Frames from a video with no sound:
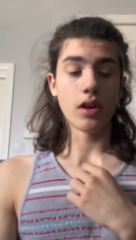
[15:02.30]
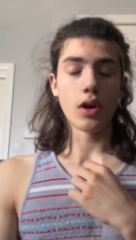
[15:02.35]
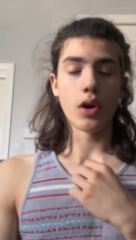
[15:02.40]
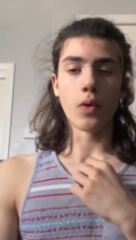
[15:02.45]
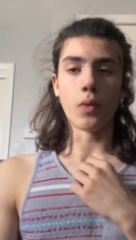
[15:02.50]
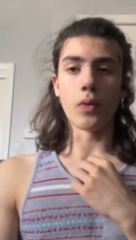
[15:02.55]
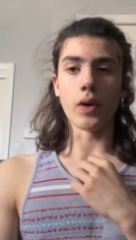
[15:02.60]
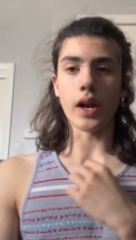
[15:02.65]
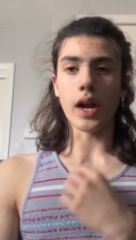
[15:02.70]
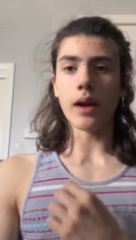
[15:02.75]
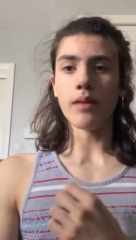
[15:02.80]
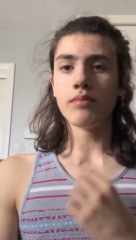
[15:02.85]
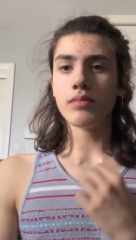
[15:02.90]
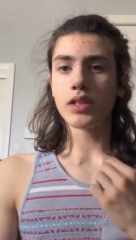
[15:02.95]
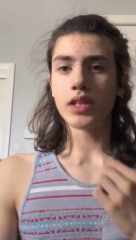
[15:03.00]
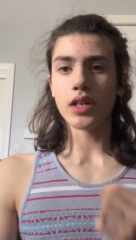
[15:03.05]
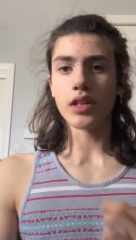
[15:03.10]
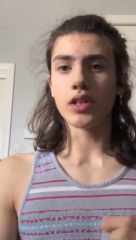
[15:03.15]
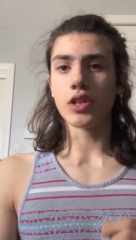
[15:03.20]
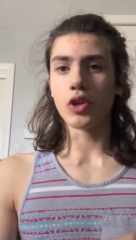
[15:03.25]
What I'm
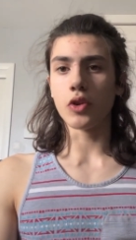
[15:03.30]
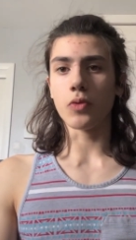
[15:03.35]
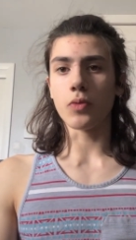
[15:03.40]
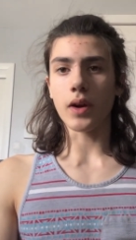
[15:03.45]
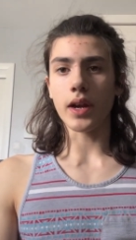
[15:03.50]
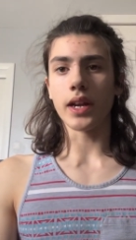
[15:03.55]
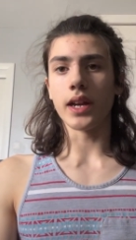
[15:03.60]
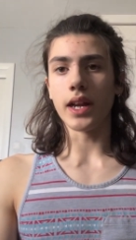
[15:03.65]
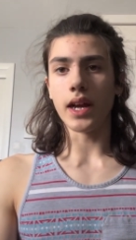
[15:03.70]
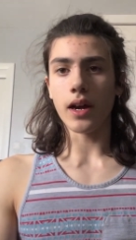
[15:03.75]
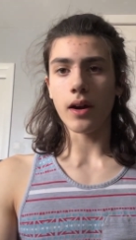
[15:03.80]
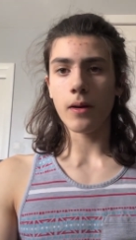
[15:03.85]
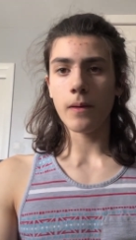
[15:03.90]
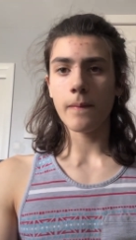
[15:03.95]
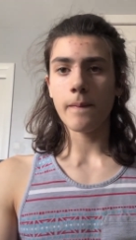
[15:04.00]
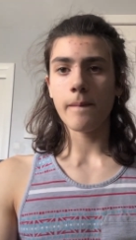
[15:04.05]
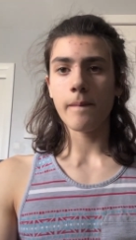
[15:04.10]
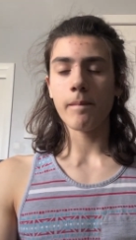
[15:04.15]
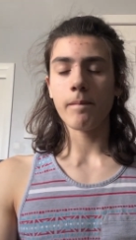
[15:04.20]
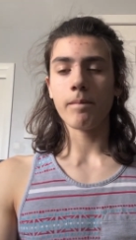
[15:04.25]
telling you right now
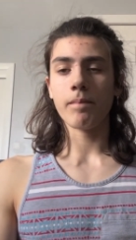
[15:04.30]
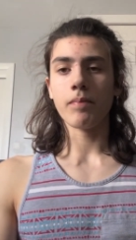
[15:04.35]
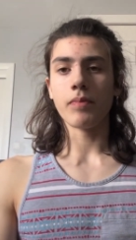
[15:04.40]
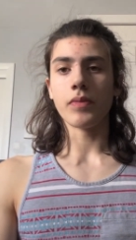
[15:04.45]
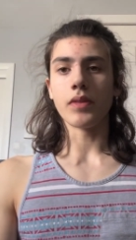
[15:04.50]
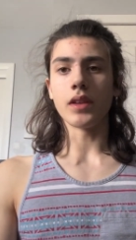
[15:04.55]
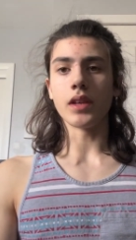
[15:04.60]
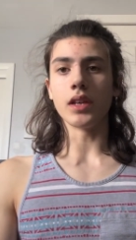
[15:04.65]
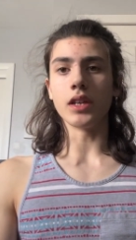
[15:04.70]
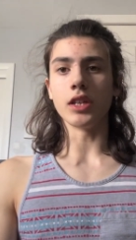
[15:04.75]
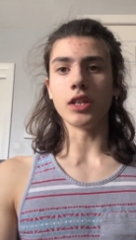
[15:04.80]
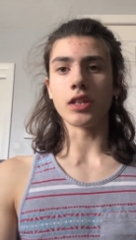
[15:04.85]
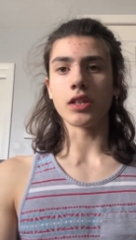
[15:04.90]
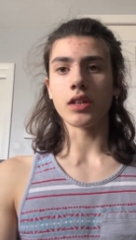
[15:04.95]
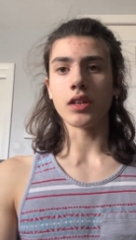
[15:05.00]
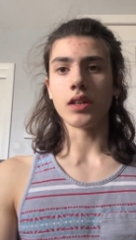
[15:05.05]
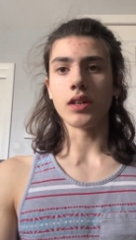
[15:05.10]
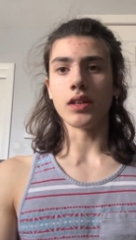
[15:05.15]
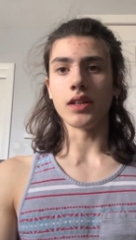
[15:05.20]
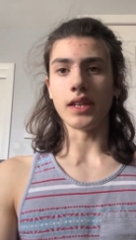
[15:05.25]
is
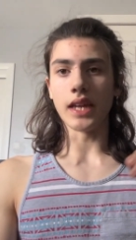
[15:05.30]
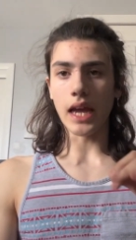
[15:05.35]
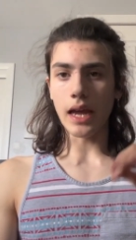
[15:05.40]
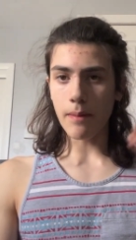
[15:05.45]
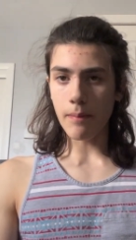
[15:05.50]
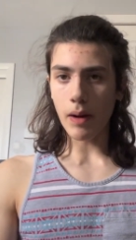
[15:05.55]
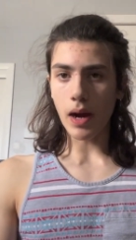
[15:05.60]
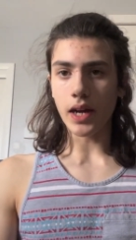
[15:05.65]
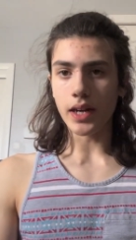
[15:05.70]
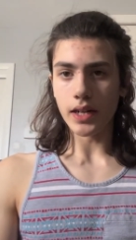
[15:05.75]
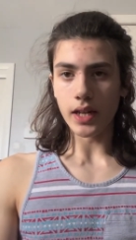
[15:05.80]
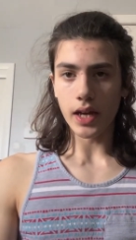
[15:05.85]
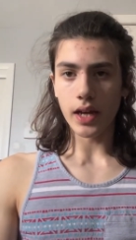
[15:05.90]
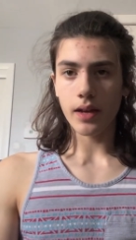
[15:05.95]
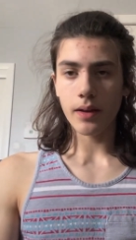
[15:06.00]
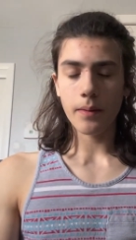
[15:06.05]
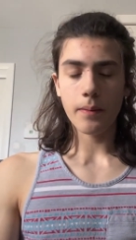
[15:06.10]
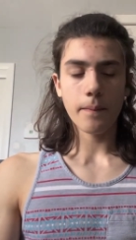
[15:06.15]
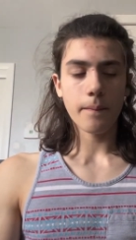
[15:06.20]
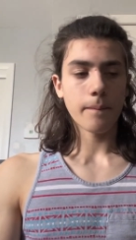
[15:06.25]
day by
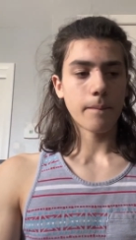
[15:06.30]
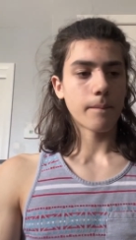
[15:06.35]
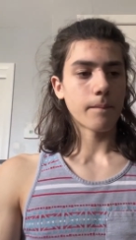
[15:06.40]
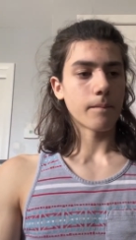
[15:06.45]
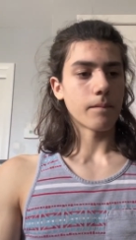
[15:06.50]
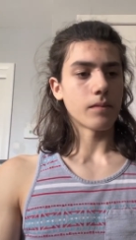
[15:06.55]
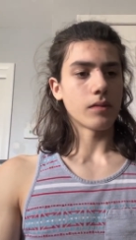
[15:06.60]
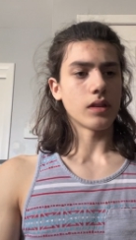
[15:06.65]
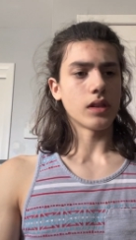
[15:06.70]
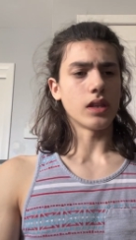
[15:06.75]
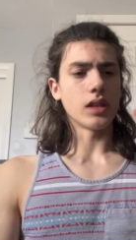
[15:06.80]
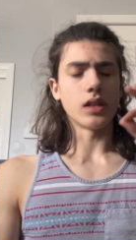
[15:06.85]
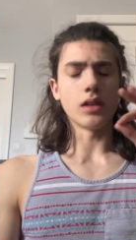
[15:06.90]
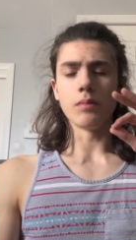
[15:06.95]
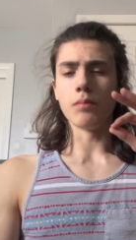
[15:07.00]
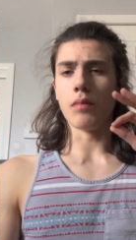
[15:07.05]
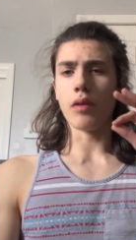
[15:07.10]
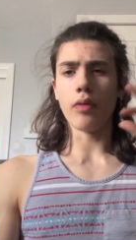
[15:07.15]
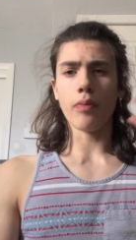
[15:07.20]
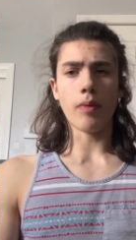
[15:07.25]
day,
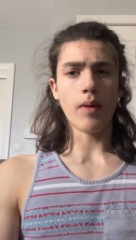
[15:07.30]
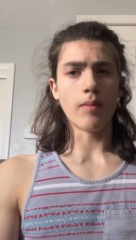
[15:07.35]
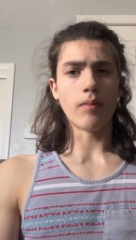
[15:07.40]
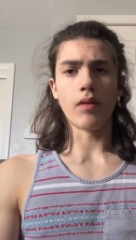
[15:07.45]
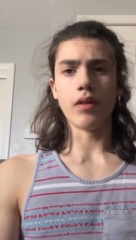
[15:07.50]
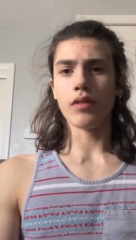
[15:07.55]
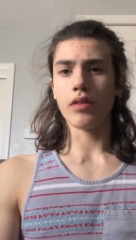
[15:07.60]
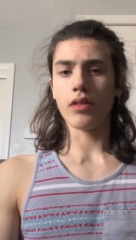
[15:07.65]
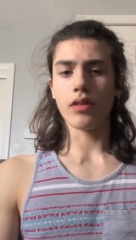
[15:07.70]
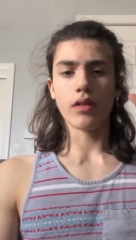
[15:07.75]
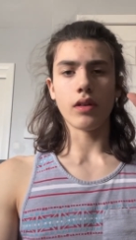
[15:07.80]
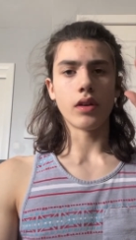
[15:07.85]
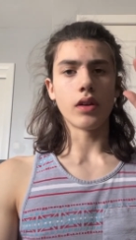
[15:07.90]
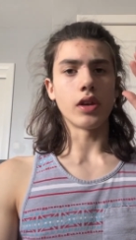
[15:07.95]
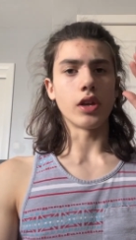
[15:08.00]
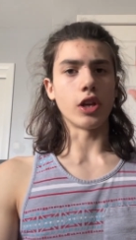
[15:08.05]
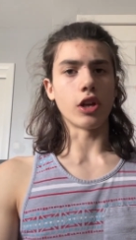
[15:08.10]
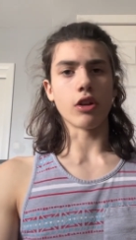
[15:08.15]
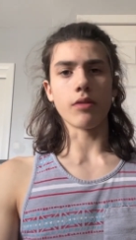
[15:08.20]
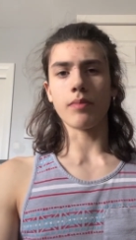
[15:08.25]
month by month,
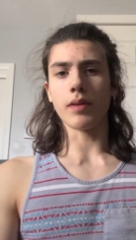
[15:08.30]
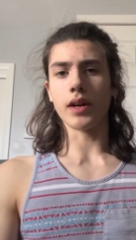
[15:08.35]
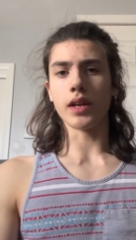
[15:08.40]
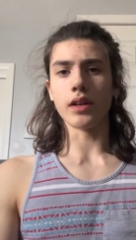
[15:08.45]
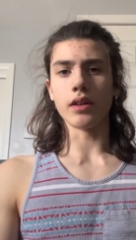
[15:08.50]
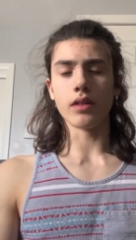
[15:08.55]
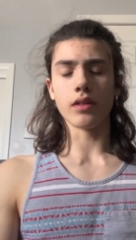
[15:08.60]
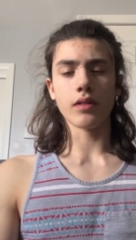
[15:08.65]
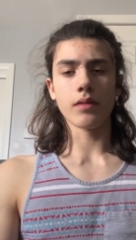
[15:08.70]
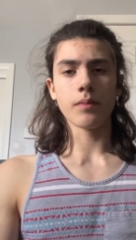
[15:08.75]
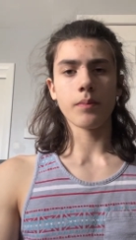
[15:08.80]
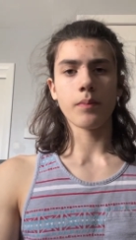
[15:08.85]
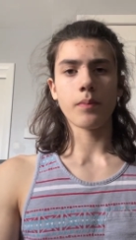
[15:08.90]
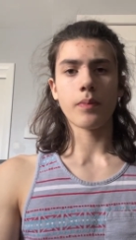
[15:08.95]
year by year,